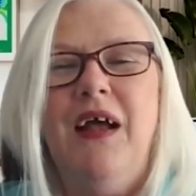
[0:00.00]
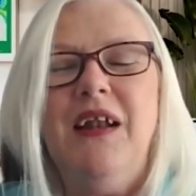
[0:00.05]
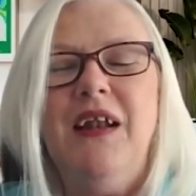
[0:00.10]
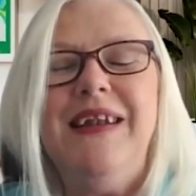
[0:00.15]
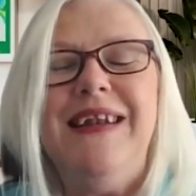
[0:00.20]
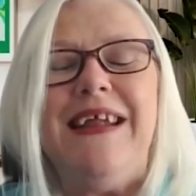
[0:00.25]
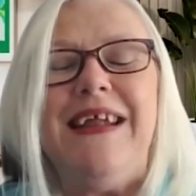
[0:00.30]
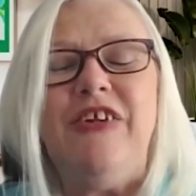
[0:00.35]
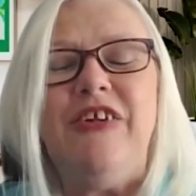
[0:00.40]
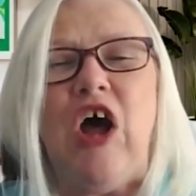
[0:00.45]

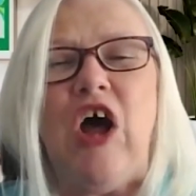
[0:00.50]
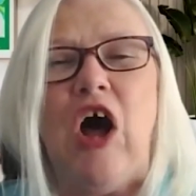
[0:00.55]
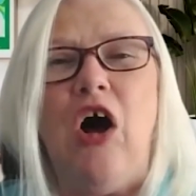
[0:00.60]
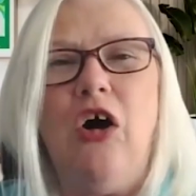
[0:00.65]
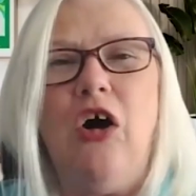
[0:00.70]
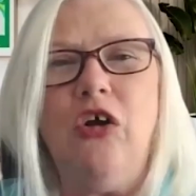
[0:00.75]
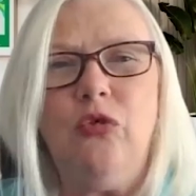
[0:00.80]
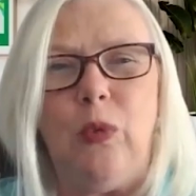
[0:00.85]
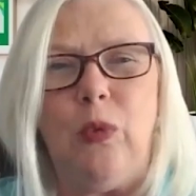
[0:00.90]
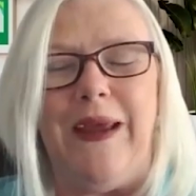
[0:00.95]
Liz
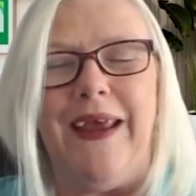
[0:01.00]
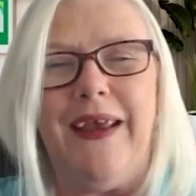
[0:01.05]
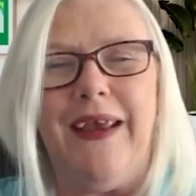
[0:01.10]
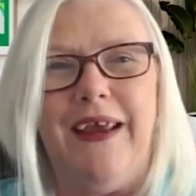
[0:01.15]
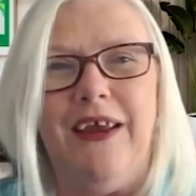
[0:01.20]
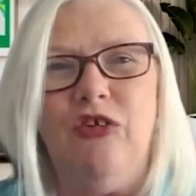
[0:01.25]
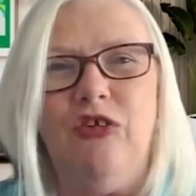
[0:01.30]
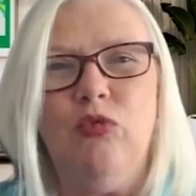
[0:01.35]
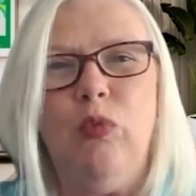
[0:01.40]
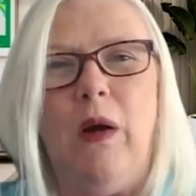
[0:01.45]
Hardwick
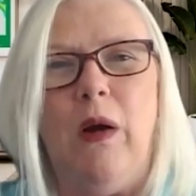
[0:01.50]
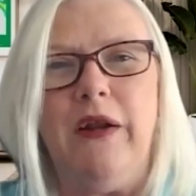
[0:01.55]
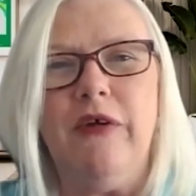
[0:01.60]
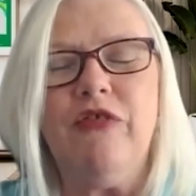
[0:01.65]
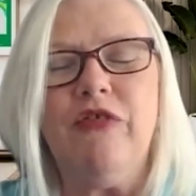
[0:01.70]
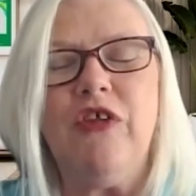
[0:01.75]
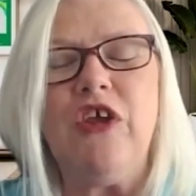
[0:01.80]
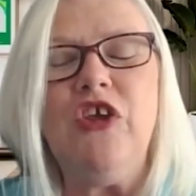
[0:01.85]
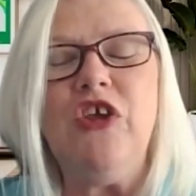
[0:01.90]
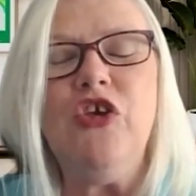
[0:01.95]
is one
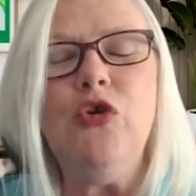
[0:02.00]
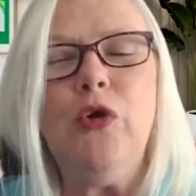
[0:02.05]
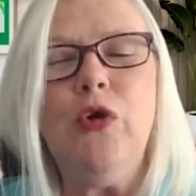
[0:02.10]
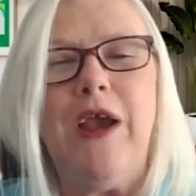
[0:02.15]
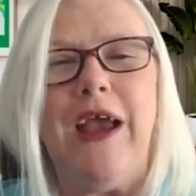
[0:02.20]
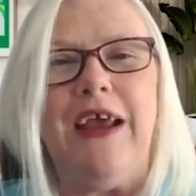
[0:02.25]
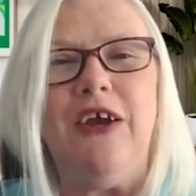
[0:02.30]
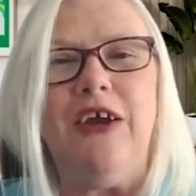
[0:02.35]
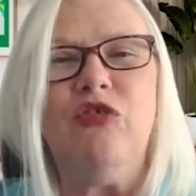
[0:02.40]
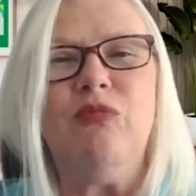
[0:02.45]
of the
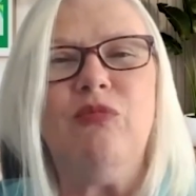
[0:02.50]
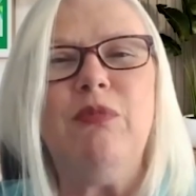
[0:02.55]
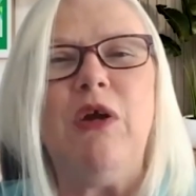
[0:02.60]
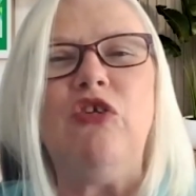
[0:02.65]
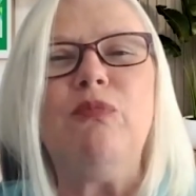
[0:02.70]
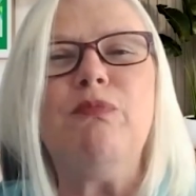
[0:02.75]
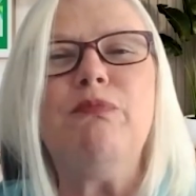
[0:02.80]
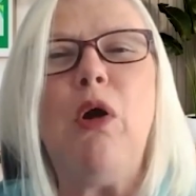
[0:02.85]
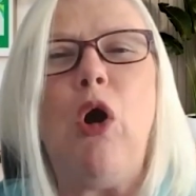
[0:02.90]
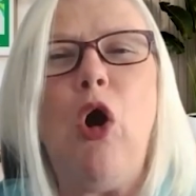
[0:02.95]
UK's
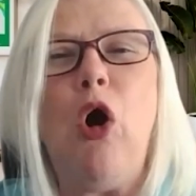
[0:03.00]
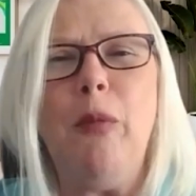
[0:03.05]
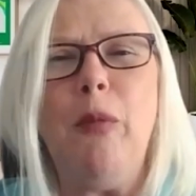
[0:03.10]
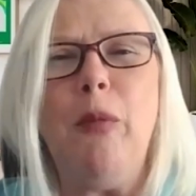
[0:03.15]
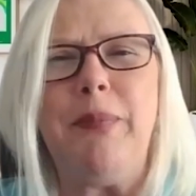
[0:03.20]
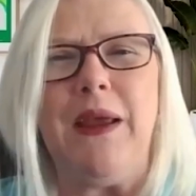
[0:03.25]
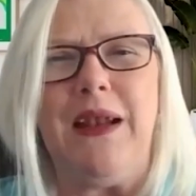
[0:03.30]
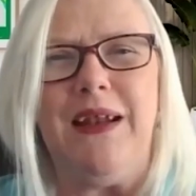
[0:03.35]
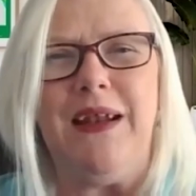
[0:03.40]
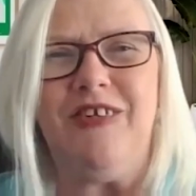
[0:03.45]
most
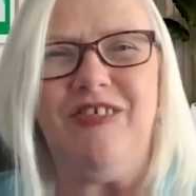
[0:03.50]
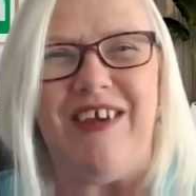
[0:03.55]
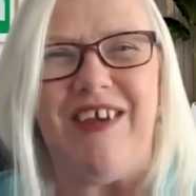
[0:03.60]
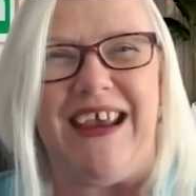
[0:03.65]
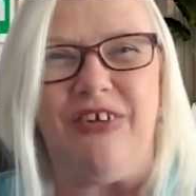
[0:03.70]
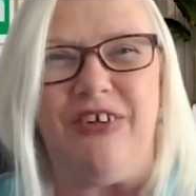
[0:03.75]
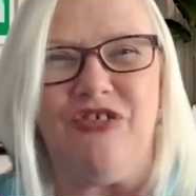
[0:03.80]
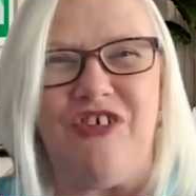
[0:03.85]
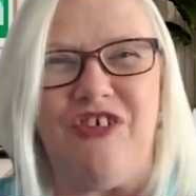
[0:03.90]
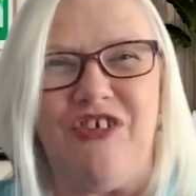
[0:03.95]
popular
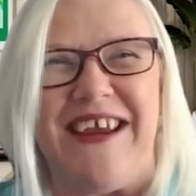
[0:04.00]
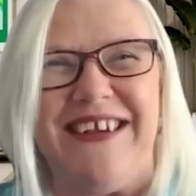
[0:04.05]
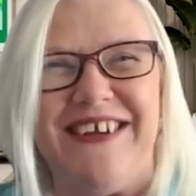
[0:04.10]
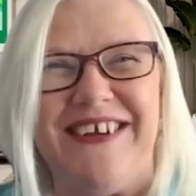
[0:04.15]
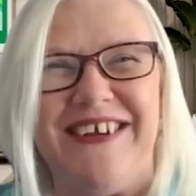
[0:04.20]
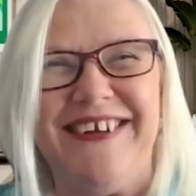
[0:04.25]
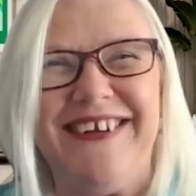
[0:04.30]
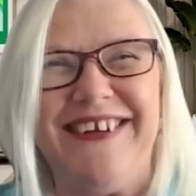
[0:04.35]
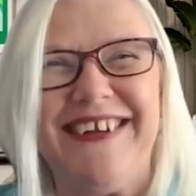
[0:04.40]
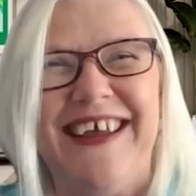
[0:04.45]
tech
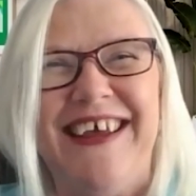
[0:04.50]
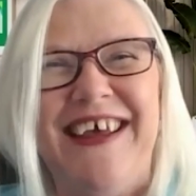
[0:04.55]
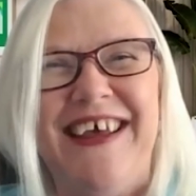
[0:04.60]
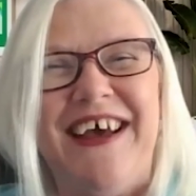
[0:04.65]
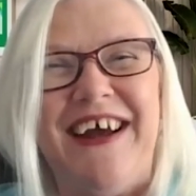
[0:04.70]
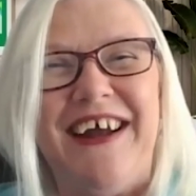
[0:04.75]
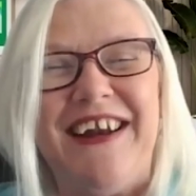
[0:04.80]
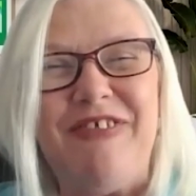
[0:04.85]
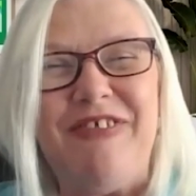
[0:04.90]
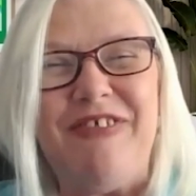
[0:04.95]
trainers.
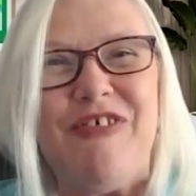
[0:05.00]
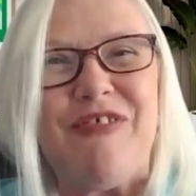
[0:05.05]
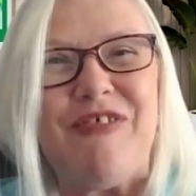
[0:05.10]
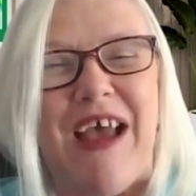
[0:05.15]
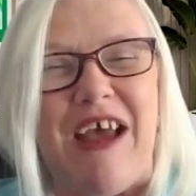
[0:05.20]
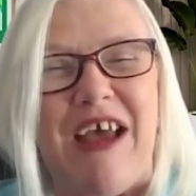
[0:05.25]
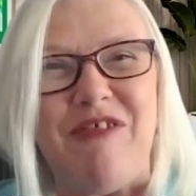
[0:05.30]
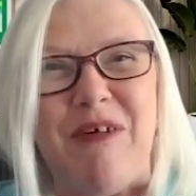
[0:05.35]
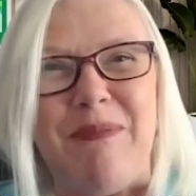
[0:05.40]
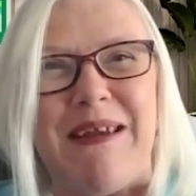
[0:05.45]
And if you've
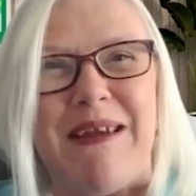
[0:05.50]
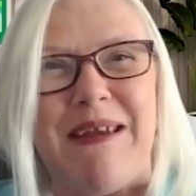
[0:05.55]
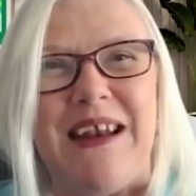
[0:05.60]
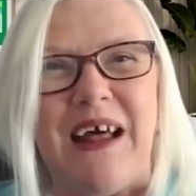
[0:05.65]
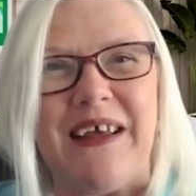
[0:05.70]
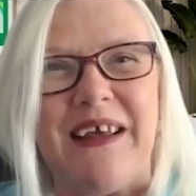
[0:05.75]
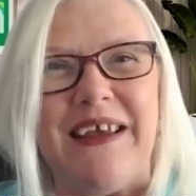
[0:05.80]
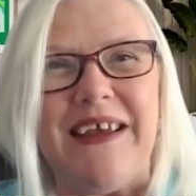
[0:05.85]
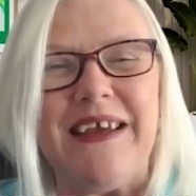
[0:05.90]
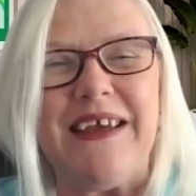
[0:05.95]
ever been
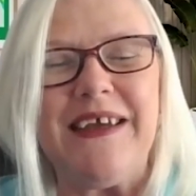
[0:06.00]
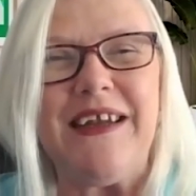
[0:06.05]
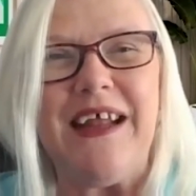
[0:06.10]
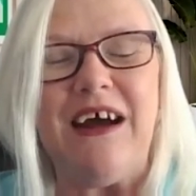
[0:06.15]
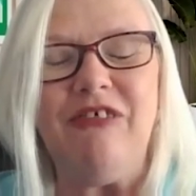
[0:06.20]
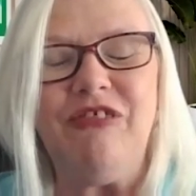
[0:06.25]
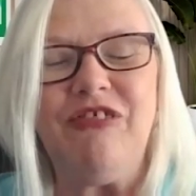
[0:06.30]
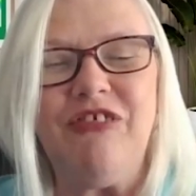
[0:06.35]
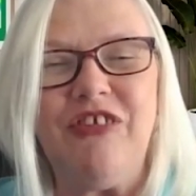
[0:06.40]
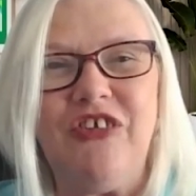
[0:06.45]
lucky
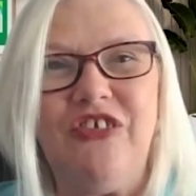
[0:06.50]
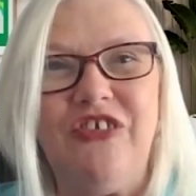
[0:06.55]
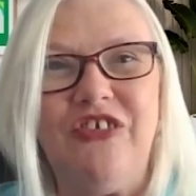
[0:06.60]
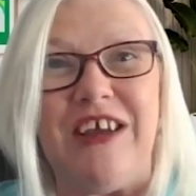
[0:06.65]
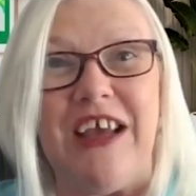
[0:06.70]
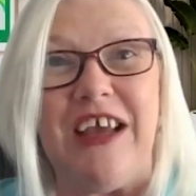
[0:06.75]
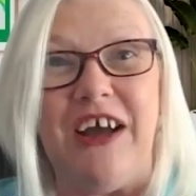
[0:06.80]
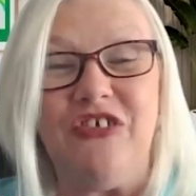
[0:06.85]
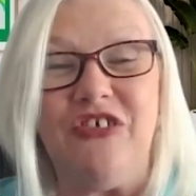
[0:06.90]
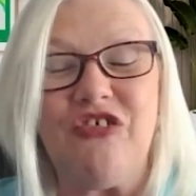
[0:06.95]
enough to
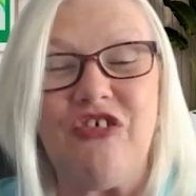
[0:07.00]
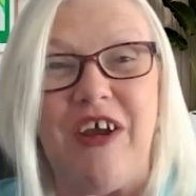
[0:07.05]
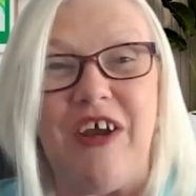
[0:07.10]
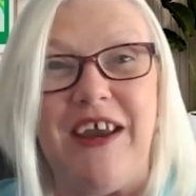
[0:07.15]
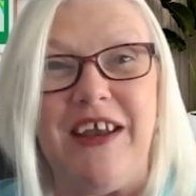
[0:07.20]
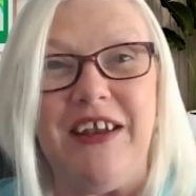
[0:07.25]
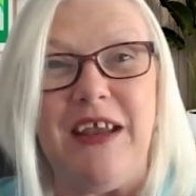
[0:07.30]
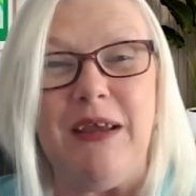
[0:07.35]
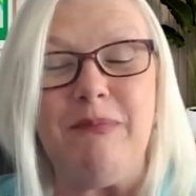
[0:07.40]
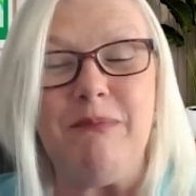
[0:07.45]
see her
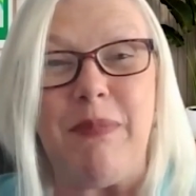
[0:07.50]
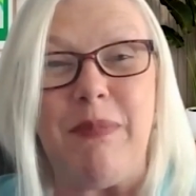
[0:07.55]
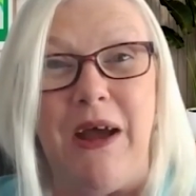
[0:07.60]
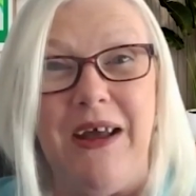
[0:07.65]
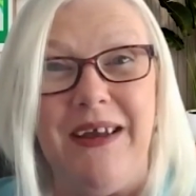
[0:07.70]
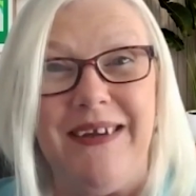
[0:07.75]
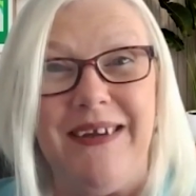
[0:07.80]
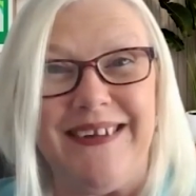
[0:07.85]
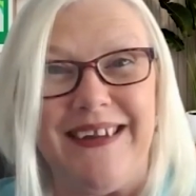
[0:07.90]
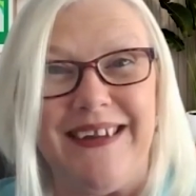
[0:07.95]
train in
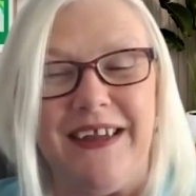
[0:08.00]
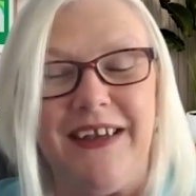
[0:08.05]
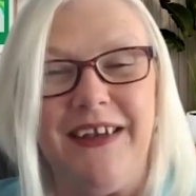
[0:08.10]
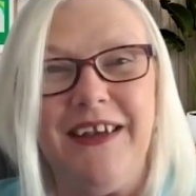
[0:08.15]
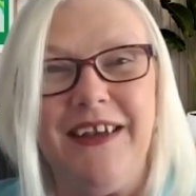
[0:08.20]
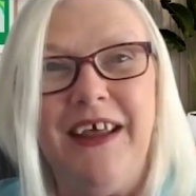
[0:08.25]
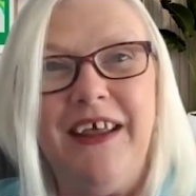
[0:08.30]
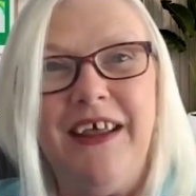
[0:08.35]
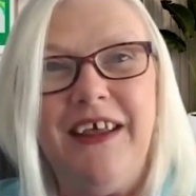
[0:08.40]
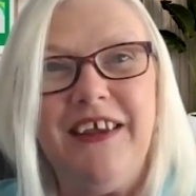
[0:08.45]

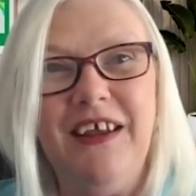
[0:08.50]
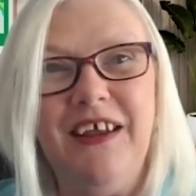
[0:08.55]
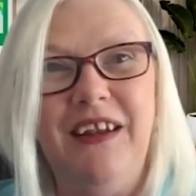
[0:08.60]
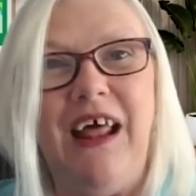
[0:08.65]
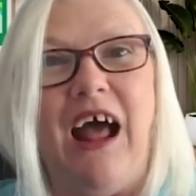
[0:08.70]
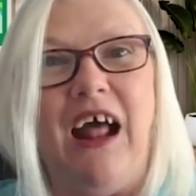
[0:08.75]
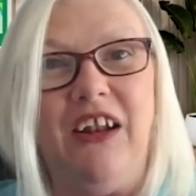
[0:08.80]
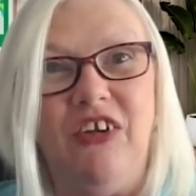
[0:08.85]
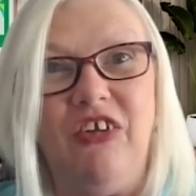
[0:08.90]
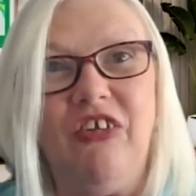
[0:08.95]
person,
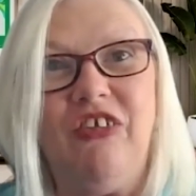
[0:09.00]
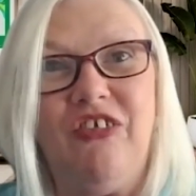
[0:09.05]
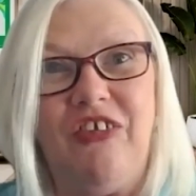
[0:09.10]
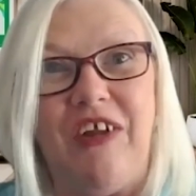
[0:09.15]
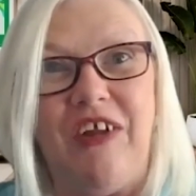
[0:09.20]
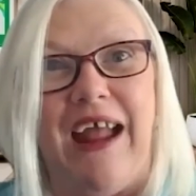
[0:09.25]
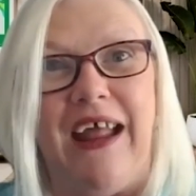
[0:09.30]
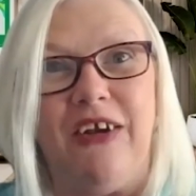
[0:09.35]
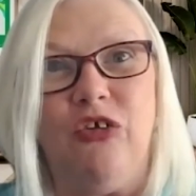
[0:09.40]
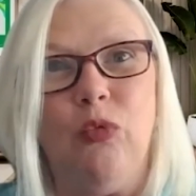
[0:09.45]
you'll
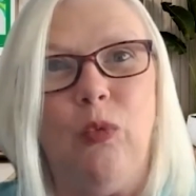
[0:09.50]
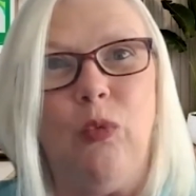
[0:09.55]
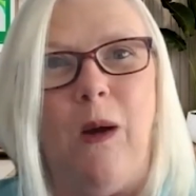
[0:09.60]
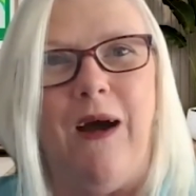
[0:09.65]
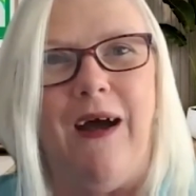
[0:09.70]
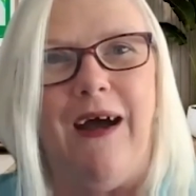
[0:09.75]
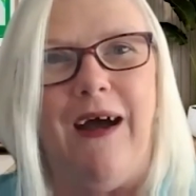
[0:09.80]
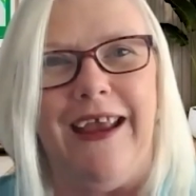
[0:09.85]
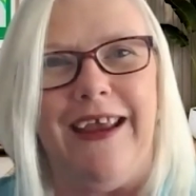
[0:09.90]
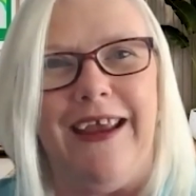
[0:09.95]
understand
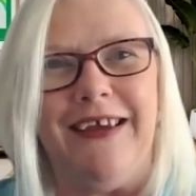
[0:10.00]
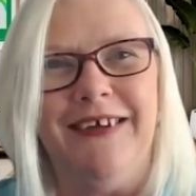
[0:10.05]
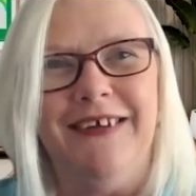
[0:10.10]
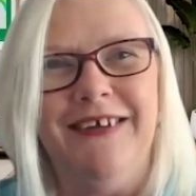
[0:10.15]
why.